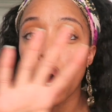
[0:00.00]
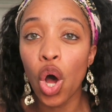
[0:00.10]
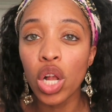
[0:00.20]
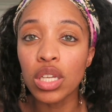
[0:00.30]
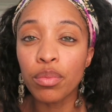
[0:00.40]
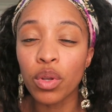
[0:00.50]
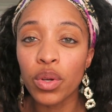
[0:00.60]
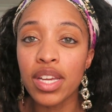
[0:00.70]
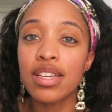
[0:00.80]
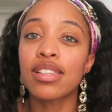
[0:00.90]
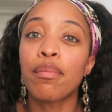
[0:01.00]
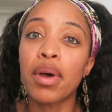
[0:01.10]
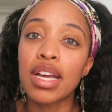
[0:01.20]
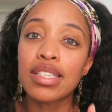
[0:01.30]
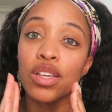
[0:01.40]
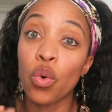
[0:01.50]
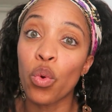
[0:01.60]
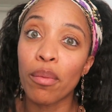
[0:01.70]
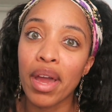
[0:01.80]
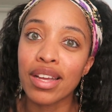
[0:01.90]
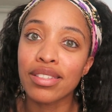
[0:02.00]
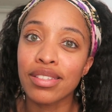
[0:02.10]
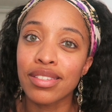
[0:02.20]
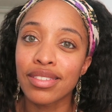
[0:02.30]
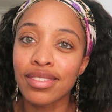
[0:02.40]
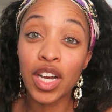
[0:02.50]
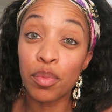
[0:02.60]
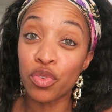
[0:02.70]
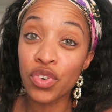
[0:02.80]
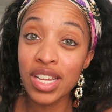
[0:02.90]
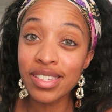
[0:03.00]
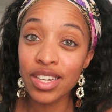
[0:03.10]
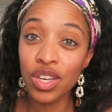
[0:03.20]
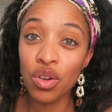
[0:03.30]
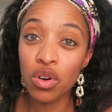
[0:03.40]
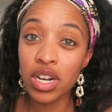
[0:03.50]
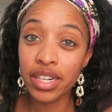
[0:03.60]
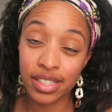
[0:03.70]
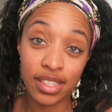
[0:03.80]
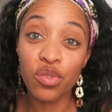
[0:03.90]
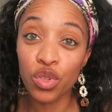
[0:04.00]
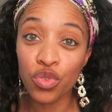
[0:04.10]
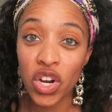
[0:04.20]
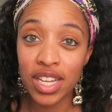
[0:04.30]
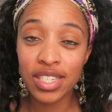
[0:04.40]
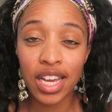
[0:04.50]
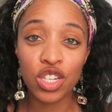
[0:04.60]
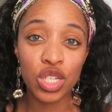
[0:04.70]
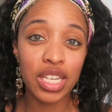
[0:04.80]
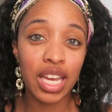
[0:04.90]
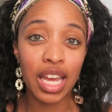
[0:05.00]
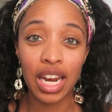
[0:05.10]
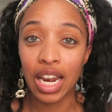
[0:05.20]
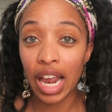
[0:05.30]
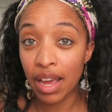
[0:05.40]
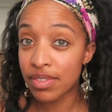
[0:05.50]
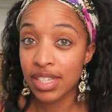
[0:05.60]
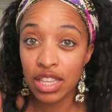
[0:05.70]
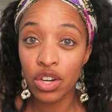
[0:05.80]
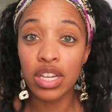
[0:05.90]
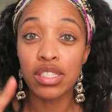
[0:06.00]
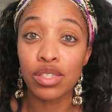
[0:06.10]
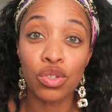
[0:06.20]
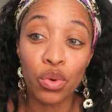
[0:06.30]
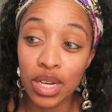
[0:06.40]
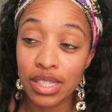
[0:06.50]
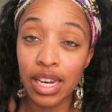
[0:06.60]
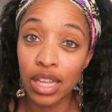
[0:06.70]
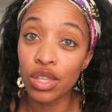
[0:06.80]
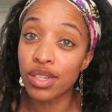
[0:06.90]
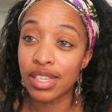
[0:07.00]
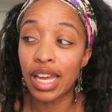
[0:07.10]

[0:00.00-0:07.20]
all employees must wear masks a couple friends in New York, several friends actually, and I've seen their Insta stories and it looks